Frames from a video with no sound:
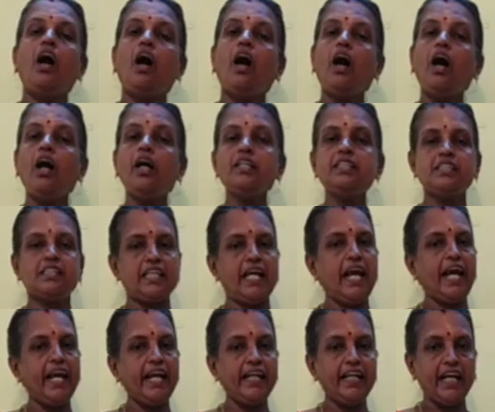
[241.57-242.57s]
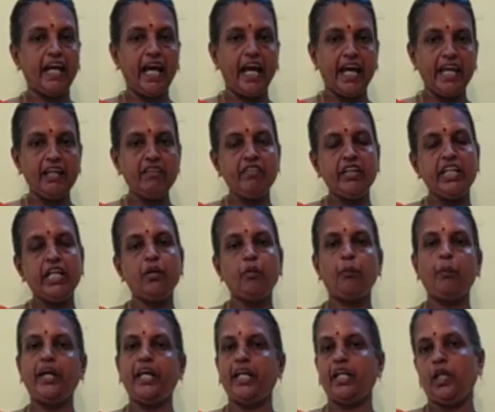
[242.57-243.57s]
Horns and ivory
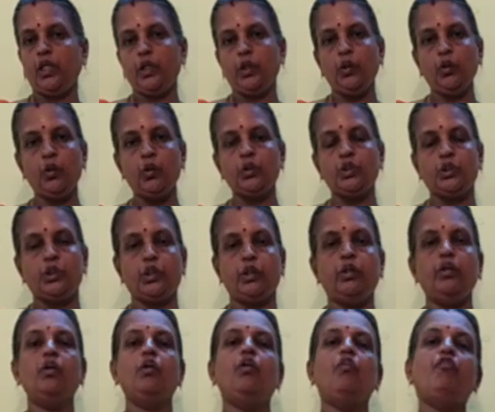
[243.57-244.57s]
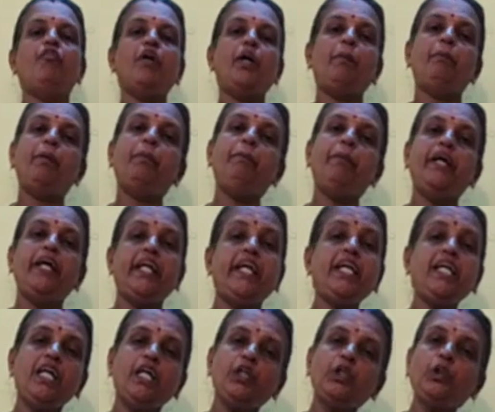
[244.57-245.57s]
were used for
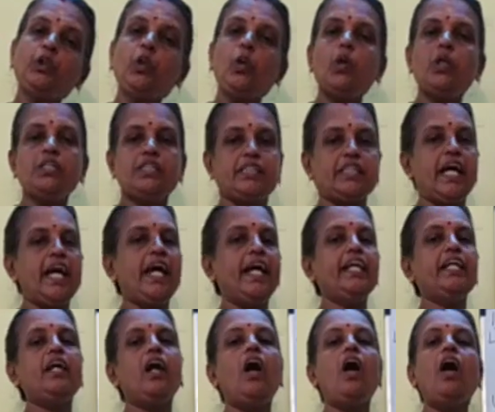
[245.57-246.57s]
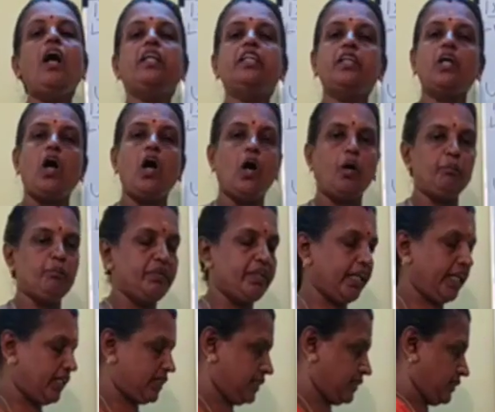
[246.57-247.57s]
preparing tools and art
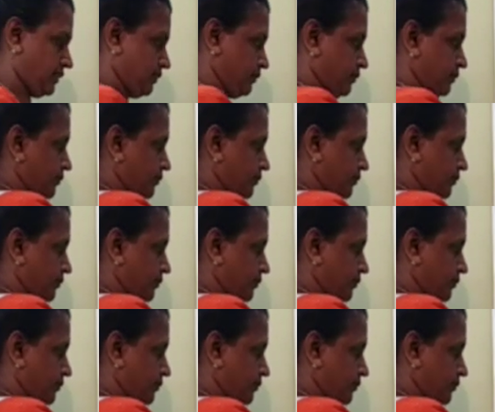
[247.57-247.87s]
objects.